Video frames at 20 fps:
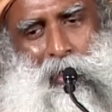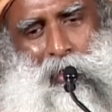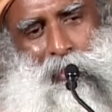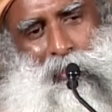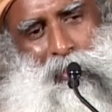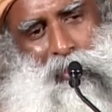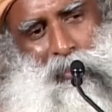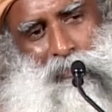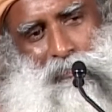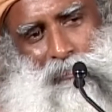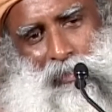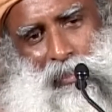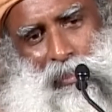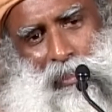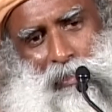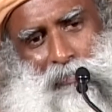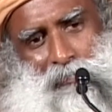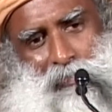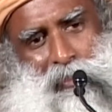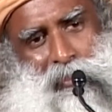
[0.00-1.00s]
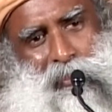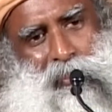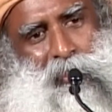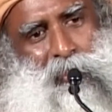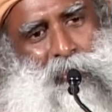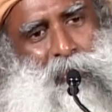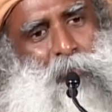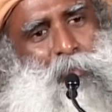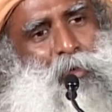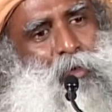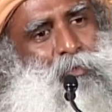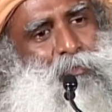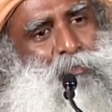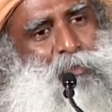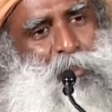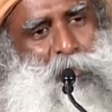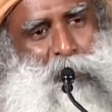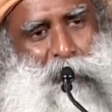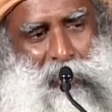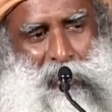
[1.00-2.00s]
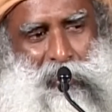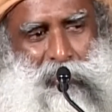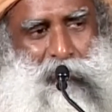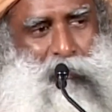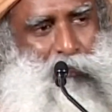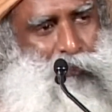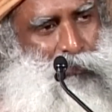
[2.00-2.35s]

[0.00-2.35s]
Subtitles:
And definitely we'll check them out of this place